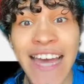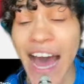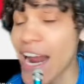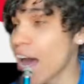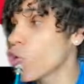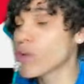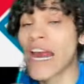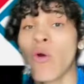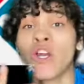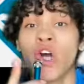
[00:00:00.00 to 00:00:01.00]
I, I don't
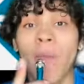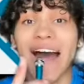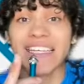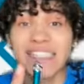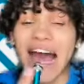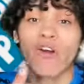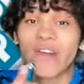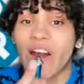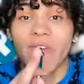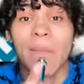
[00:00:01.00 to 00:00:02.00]
care what nobody's. I don't
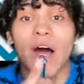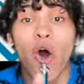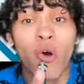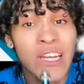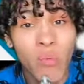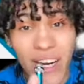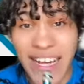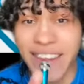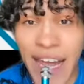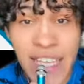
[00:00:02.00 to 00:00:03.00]
care if I'm the only one
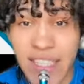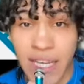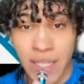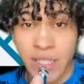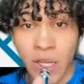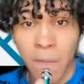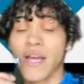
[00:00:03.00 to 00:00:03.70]
that thinks this.